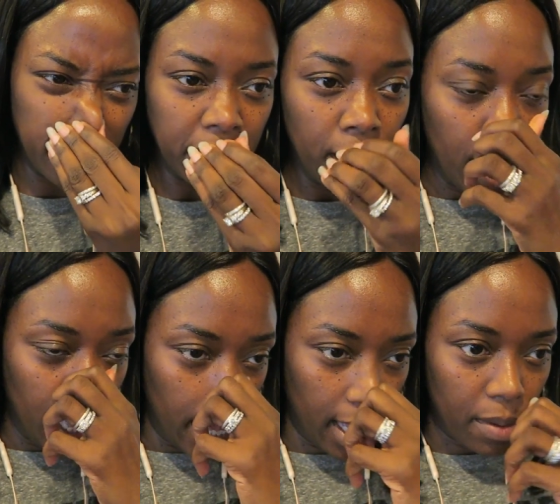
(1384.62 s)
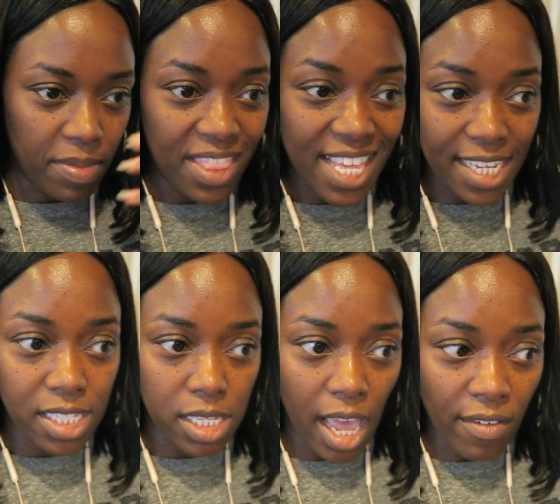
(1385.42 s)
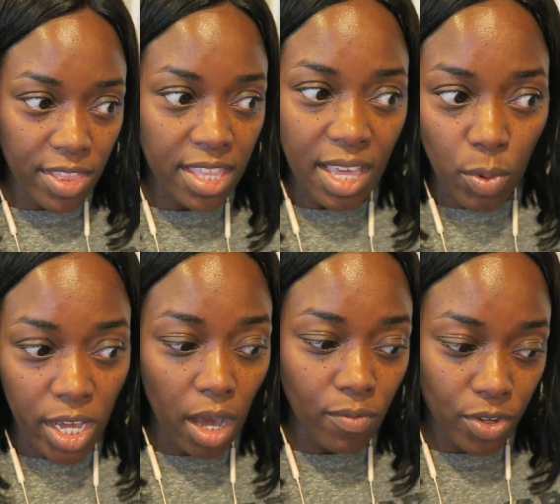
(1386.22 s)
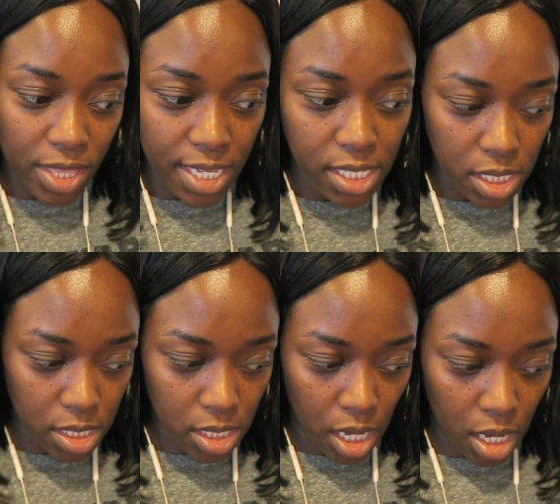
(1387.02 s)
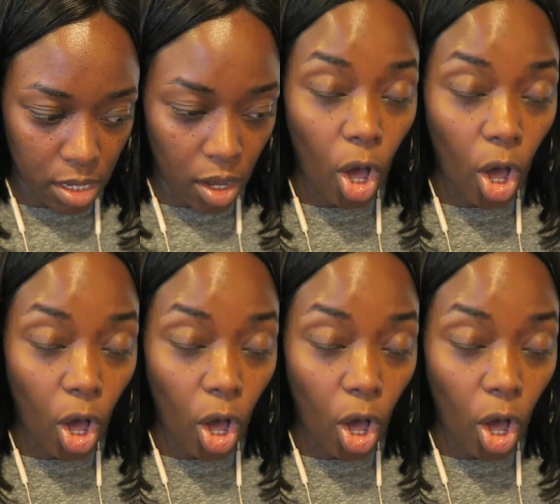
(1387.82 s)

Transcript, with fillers: But um, this, everything that we got for this uh,